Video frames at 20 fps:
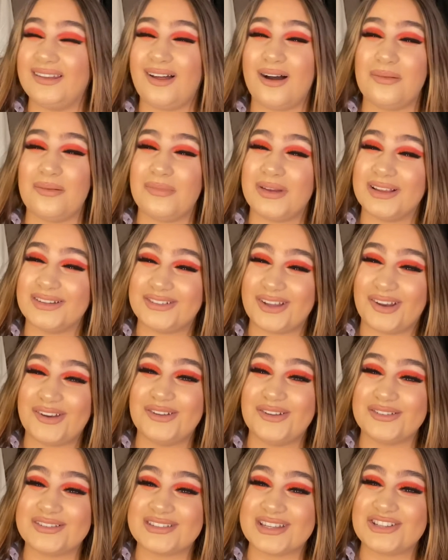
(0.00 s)
of
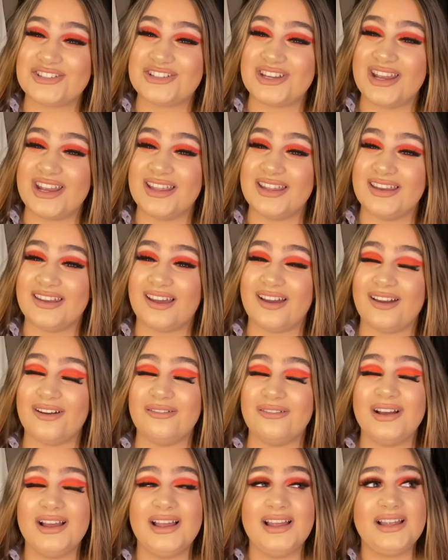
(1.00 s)
McDonald's this year, you
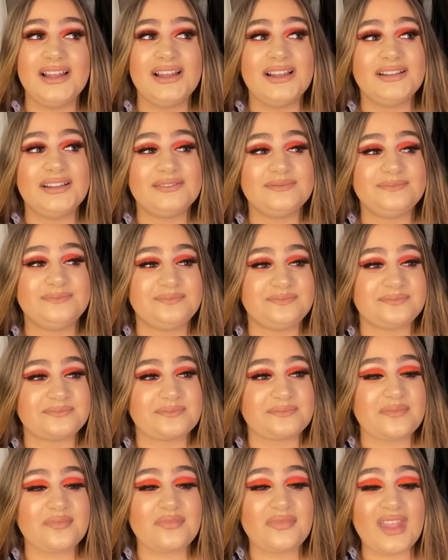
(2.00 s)
know.
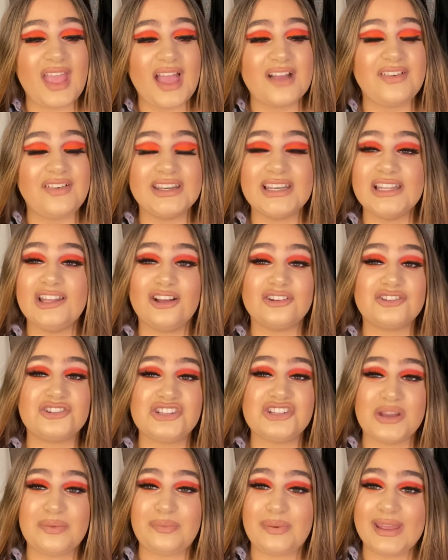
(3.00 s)
I've had a lot of
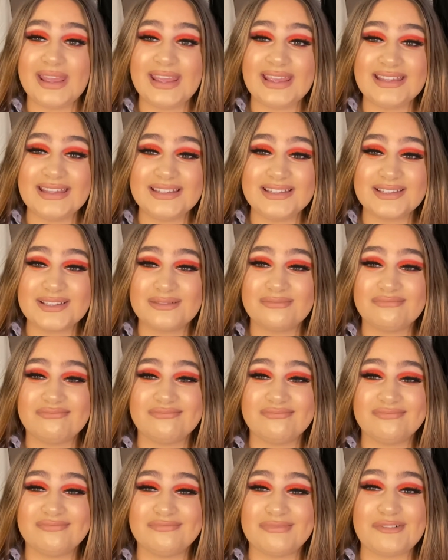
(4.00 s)
chippies.
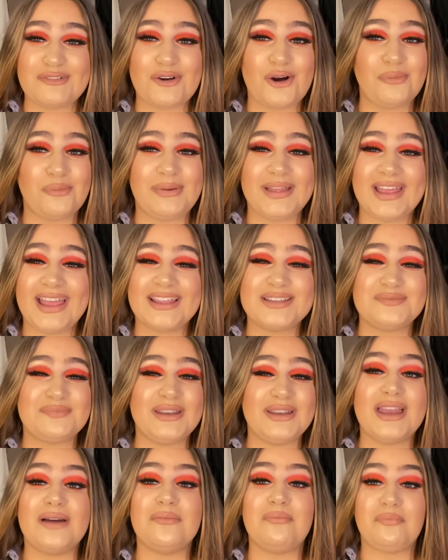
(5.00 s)
We've all been, it's
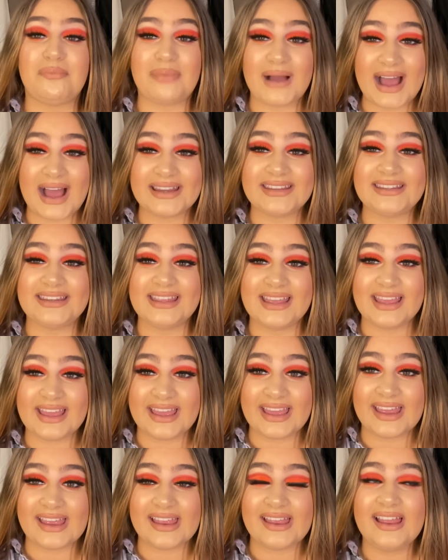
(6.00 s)
been a bad
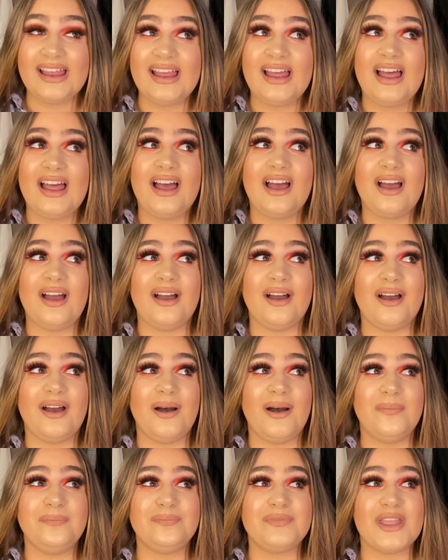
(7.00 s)
year,
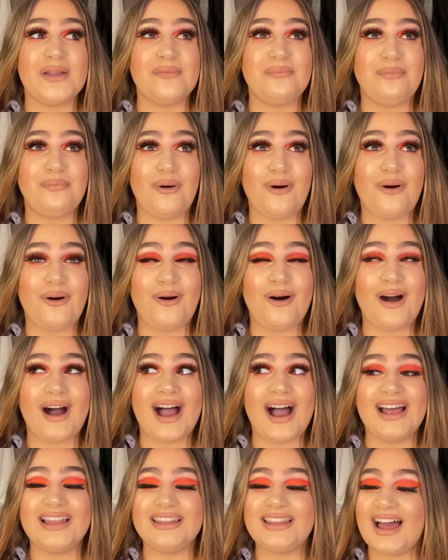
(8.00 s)
um, but
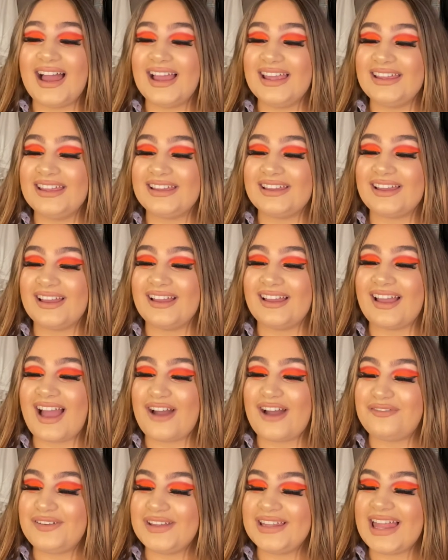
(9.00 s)
I like,
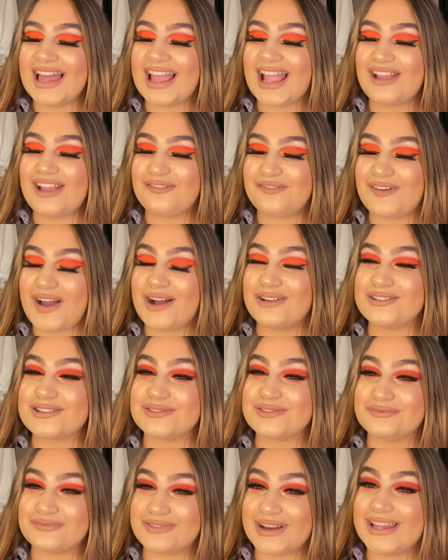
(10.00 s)
I feel like I found
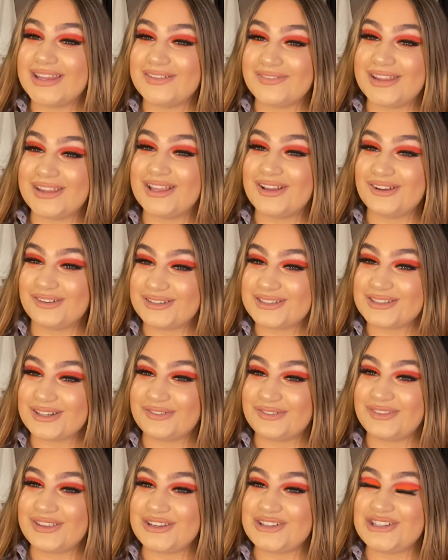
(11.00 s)
some really, really good
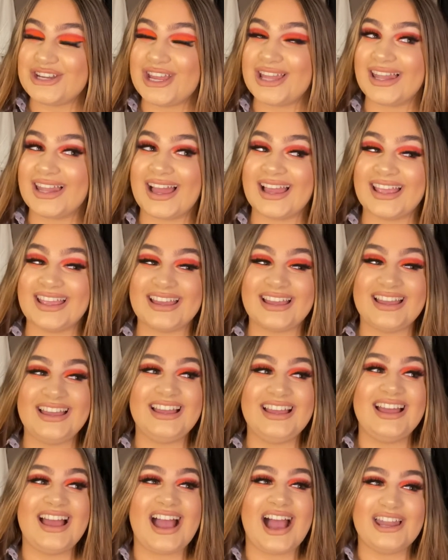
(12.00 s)
stuff this year, like,
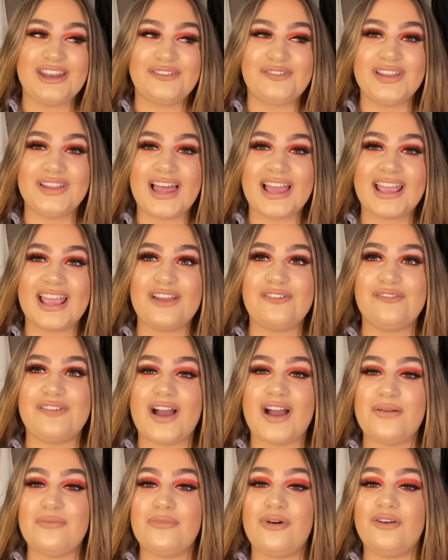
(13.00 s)
and I feel like I
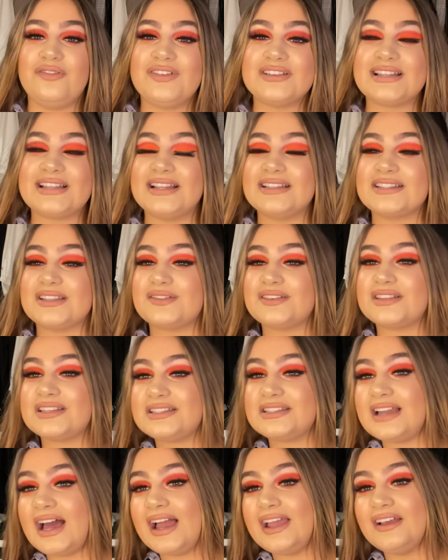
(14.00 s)
found more of a sense of
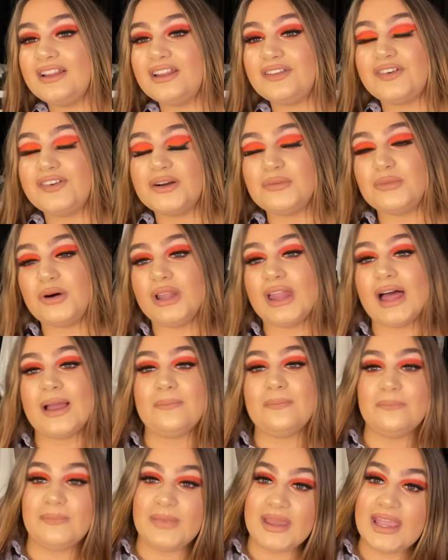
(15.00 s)
style. I feel more like
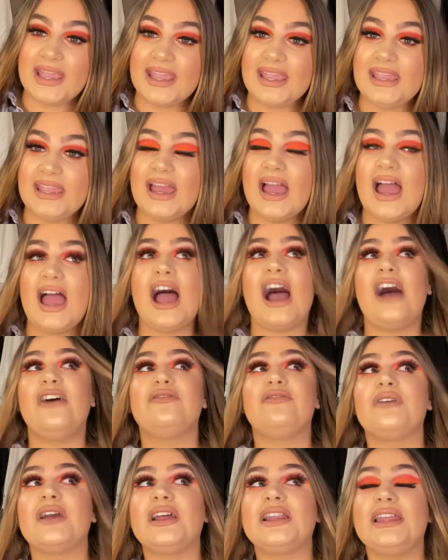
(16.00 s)
me.
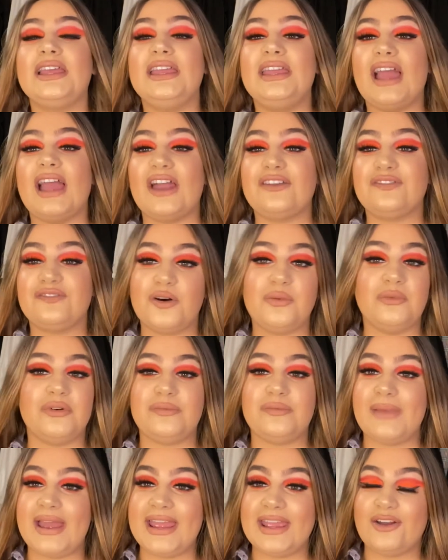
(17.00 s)
I've really had fun with
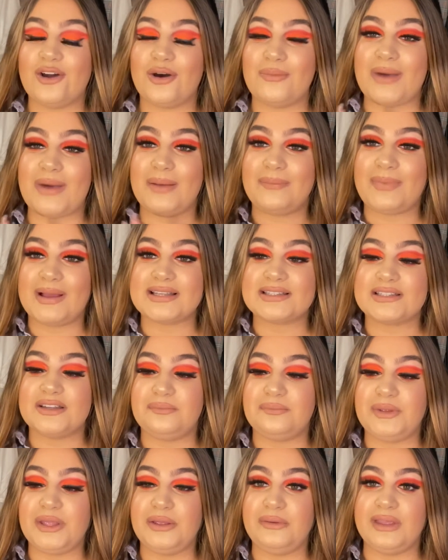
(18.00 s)
makeup. My best
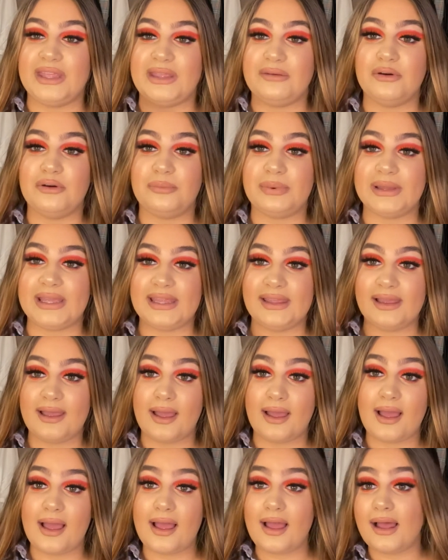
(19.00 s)
of beauty will be
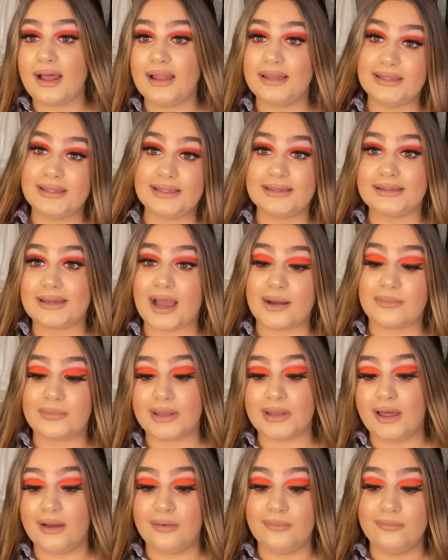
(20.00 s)
linked down
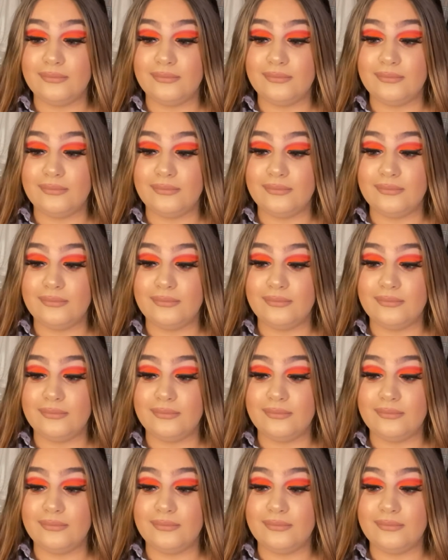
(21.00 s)
below.